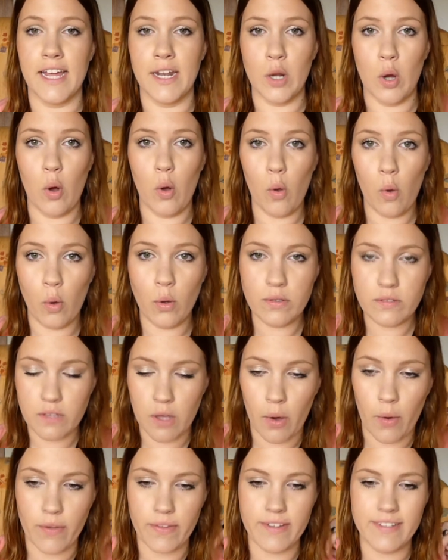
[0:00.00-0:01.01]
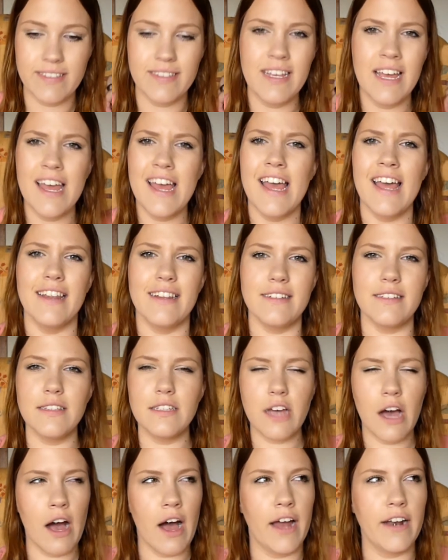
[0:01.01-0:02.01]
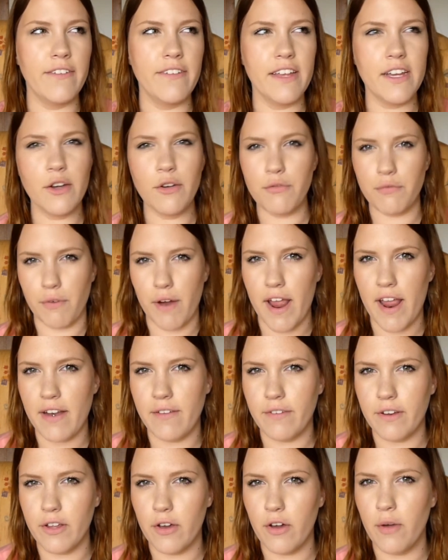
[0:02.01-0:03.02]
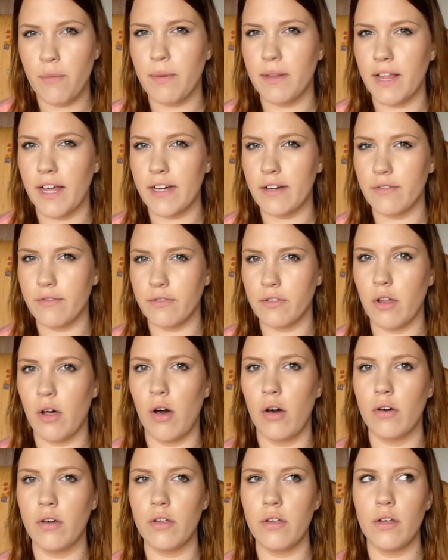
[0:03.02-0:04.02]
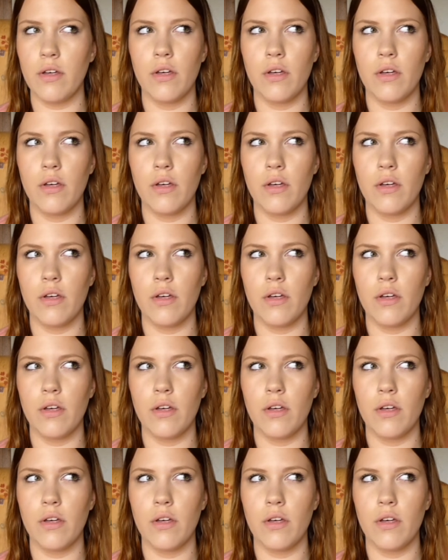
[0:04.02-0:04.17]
And also, this is kind of like a rant video, but like a vlog.